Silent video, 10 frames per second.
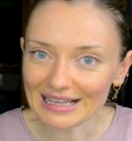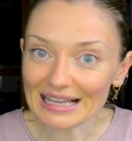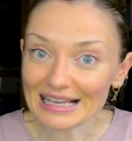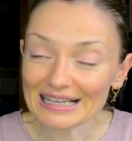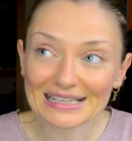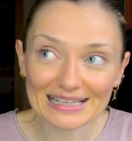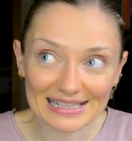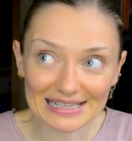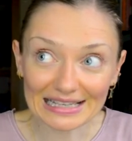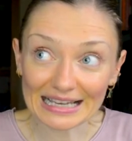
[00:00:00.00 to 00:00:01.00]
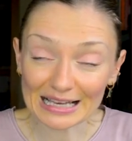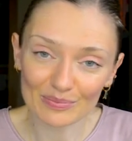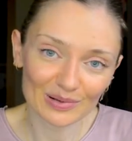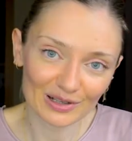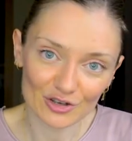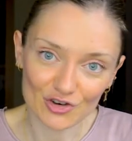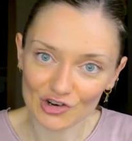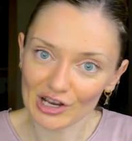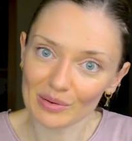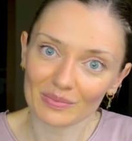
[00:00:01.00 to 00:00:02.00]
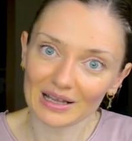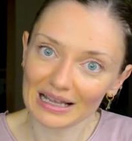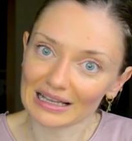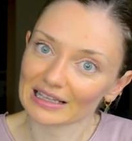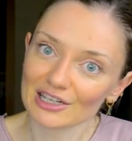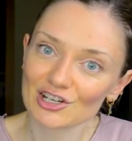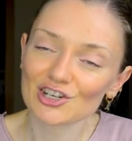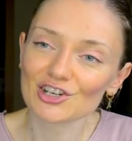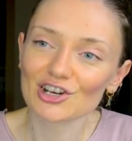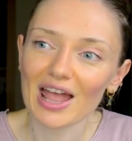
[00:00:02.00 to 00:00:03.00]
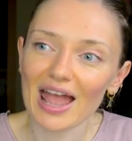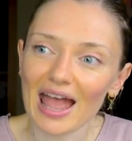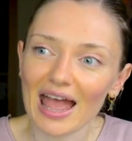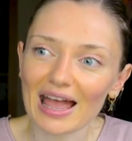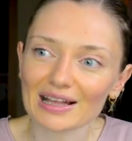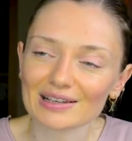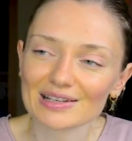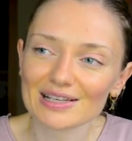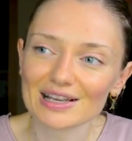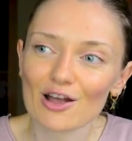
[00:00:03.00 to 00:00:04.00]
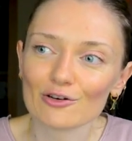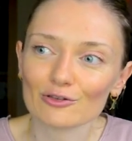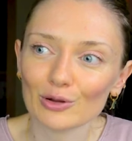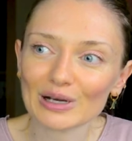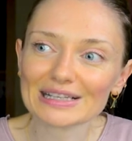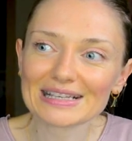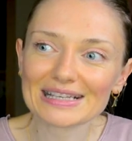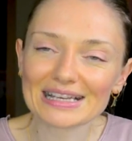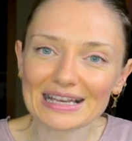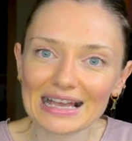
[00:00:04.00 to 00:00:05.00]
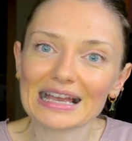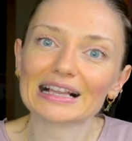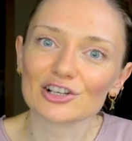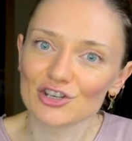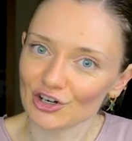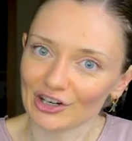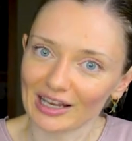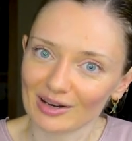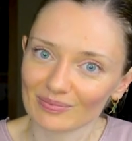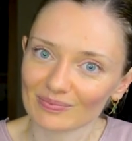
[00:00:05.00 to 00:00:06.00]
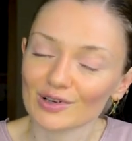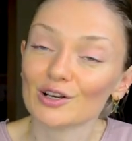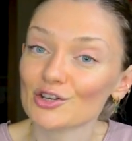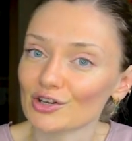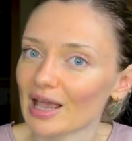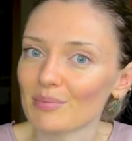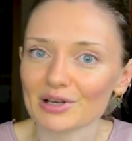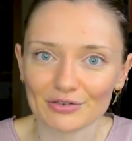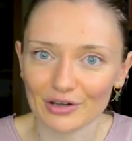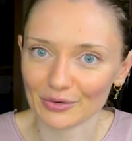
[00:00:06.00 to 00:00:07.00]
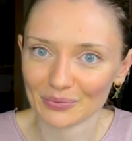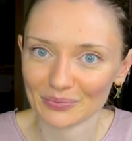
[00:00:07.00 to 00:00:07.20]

Eat, Sleep, Dream English, and Fluency English Journey, to name but a few.